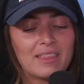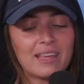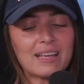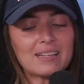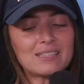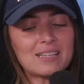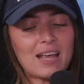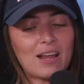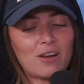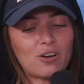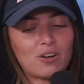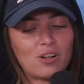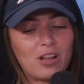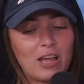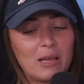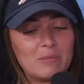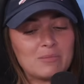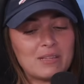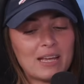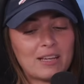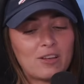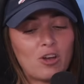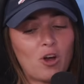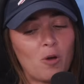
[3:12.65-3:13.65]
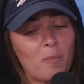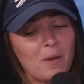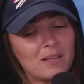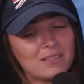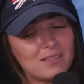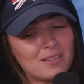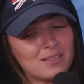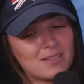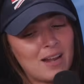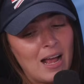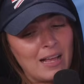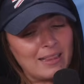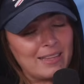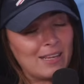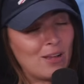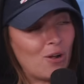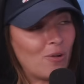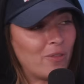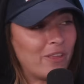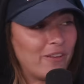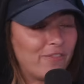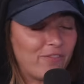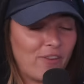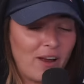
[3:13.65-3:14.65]
The insider claims that Gomez is not the
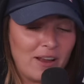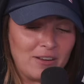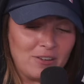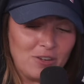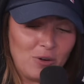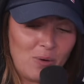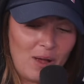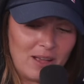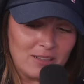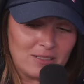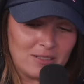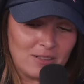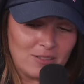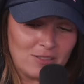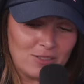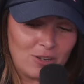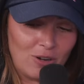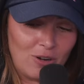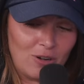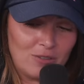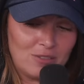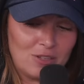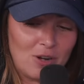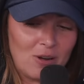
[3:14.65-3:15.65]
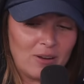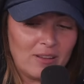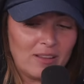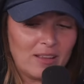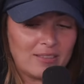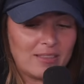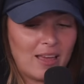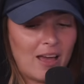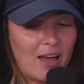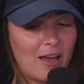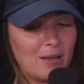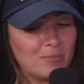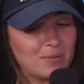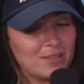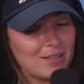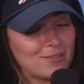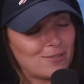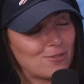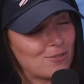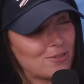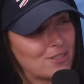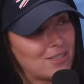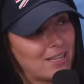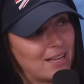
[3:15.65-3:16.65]
only friend who has concerns, knowing that the Haim
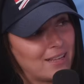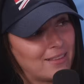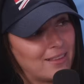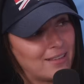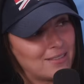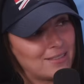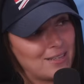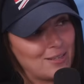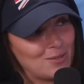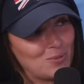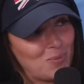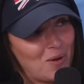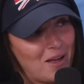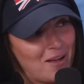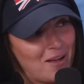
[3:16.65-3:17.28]
sisters think this as